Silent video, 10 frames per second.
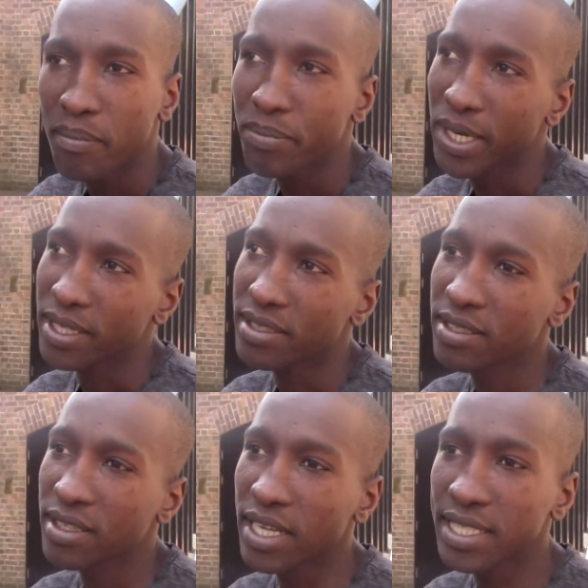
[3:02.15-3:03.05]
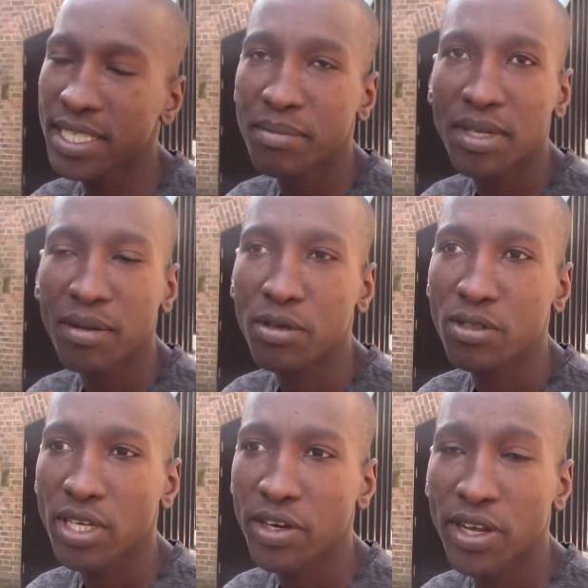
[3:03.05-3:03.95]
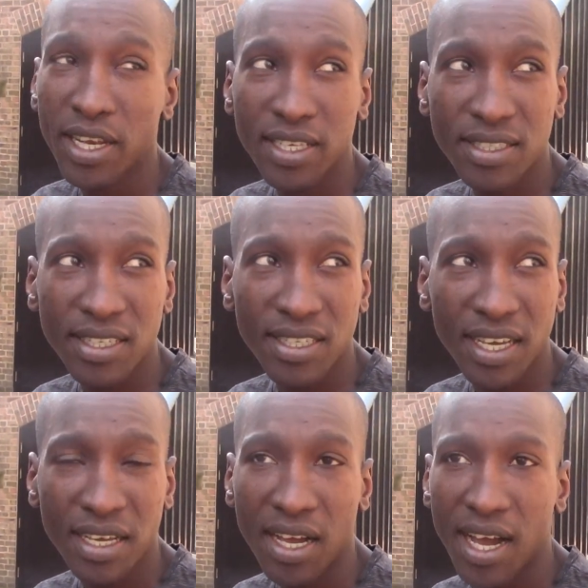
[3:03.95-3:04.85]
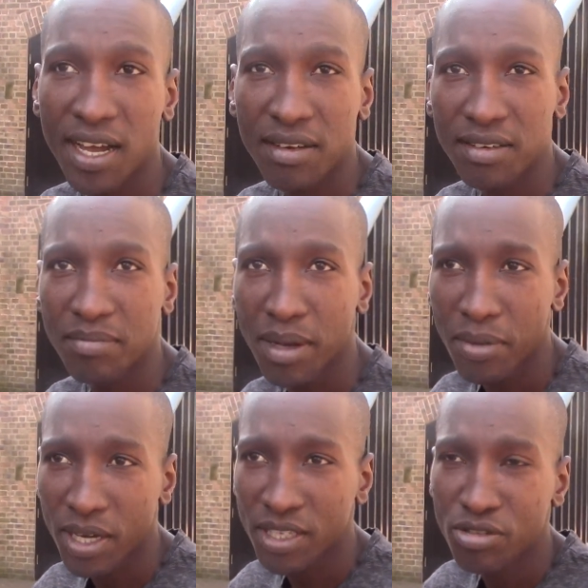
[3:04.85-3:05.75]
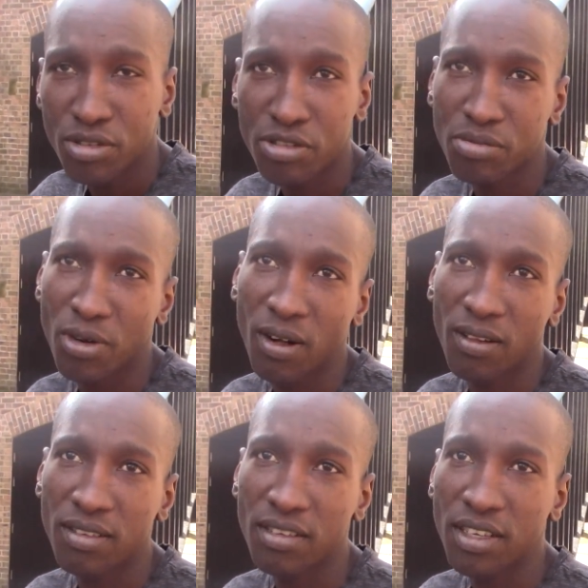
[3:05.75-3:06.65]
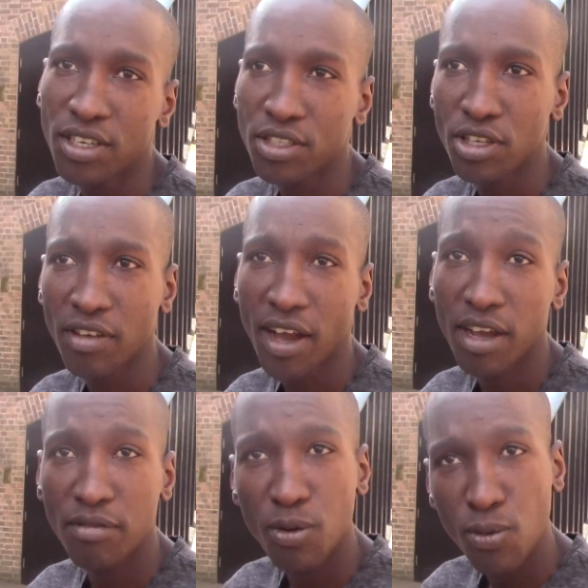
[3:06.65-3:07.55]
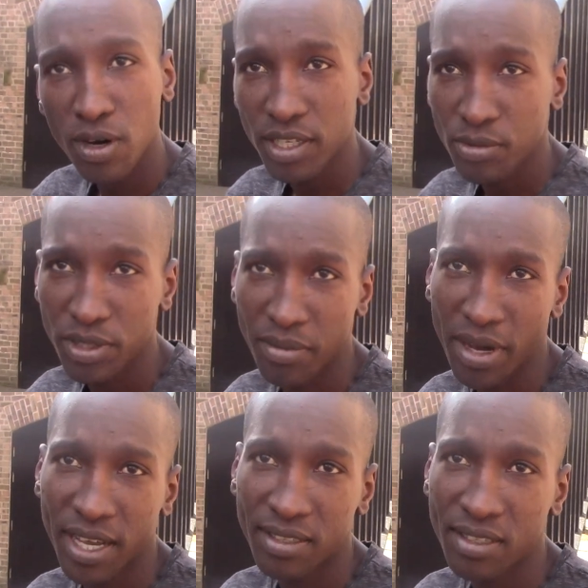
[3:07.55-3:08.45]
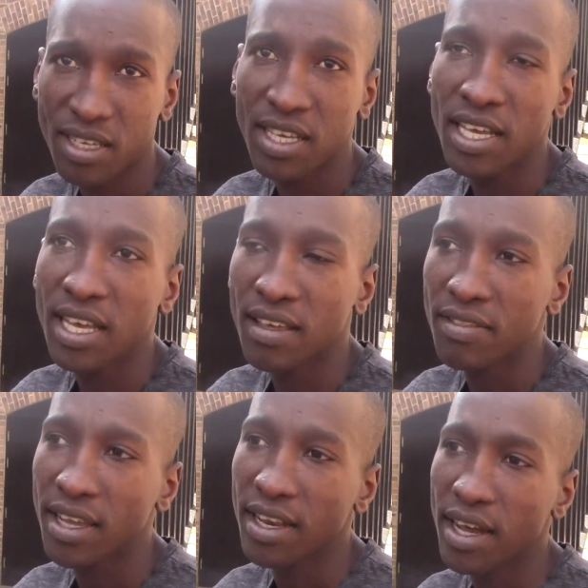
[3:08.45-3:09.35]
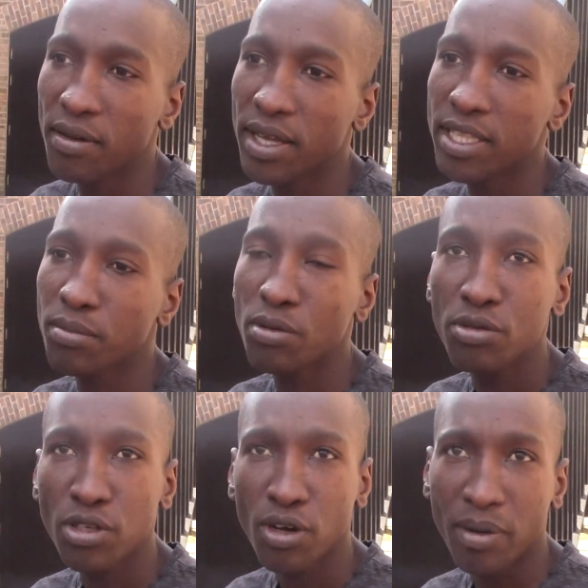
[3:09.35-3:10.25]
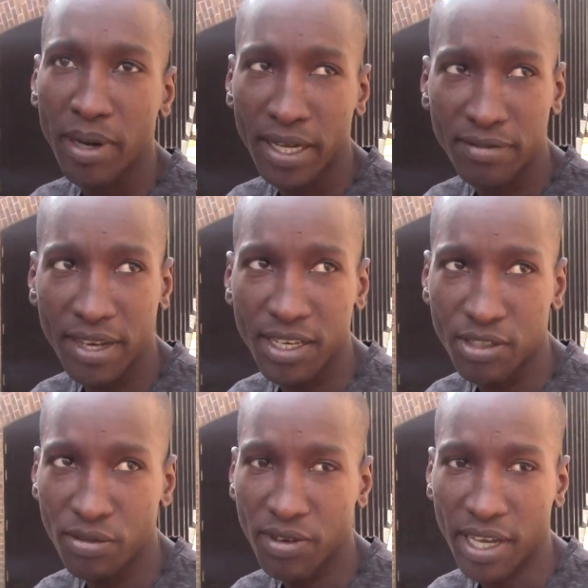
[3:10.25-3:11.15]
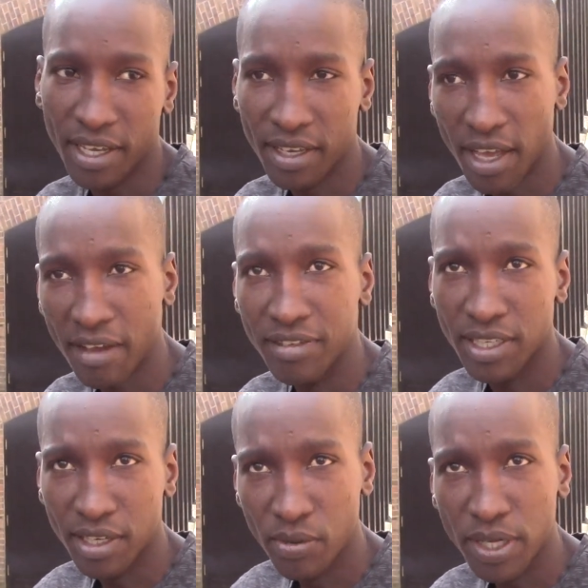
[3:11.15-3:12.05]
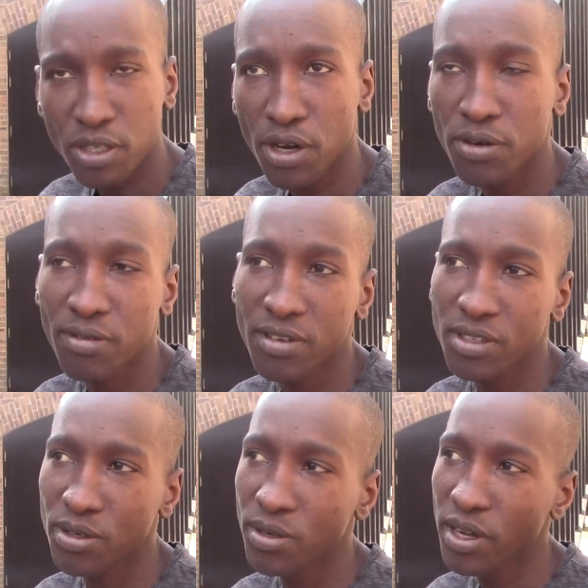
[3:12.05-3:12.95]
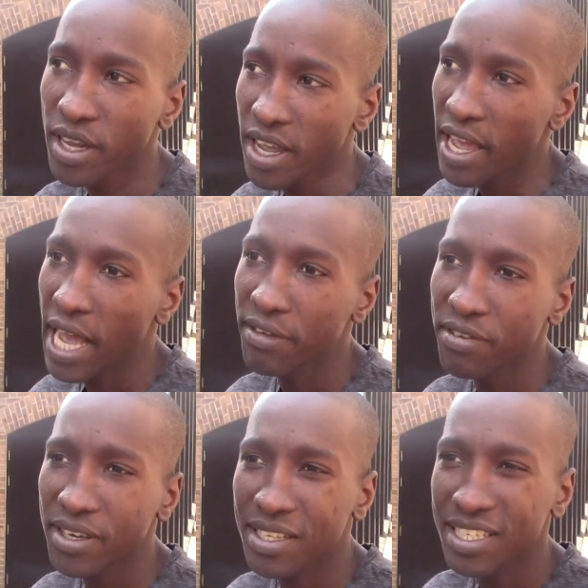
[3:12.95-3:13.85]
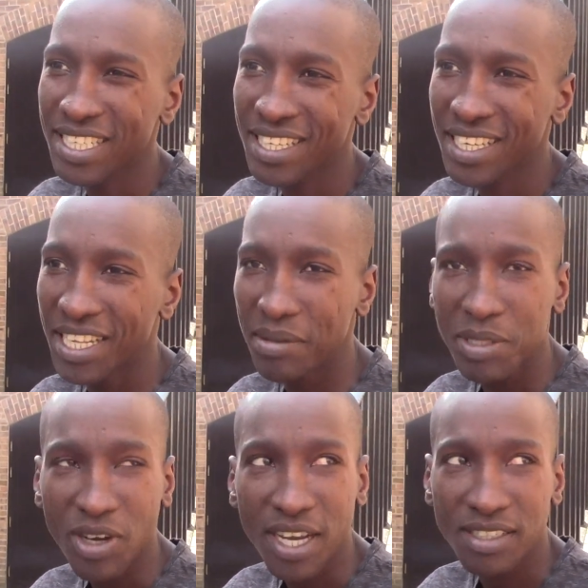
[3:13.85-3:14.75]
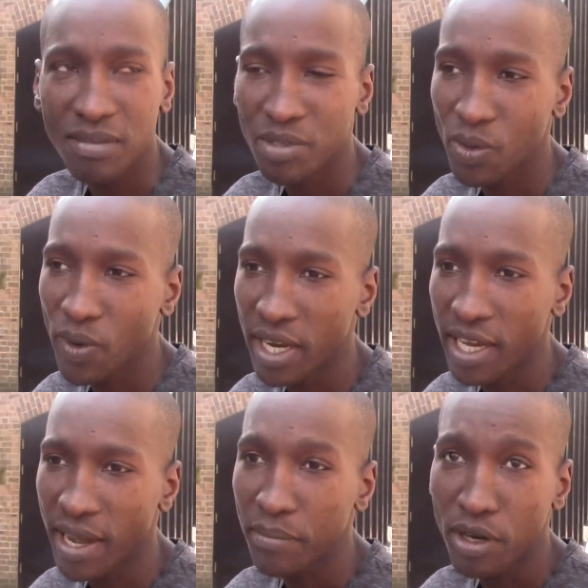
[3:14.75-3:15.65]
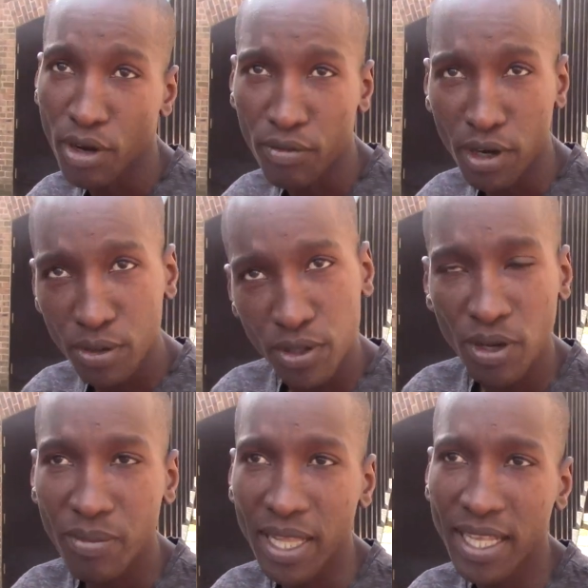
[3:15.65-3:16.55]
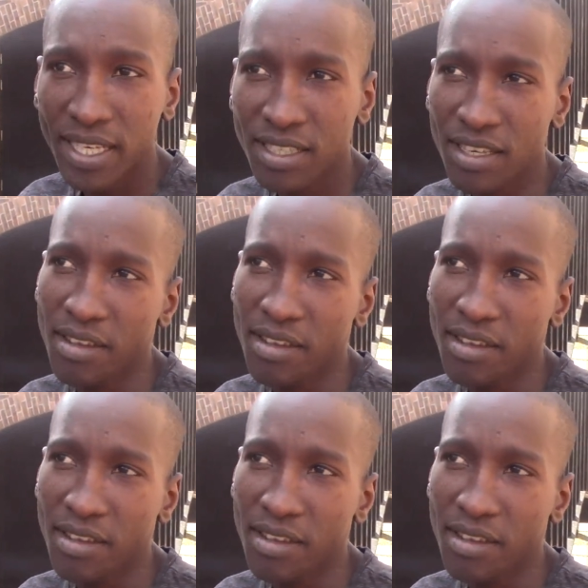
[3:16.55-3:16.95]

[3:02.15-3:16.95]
but at the same time also I realized that like my body is really small, so if I ever walk it with the miles, then I'll end up losing on my advantage of like having the quick turnover. So mm -hmm. I figured like let me try something where like I'm not overloading on my legs,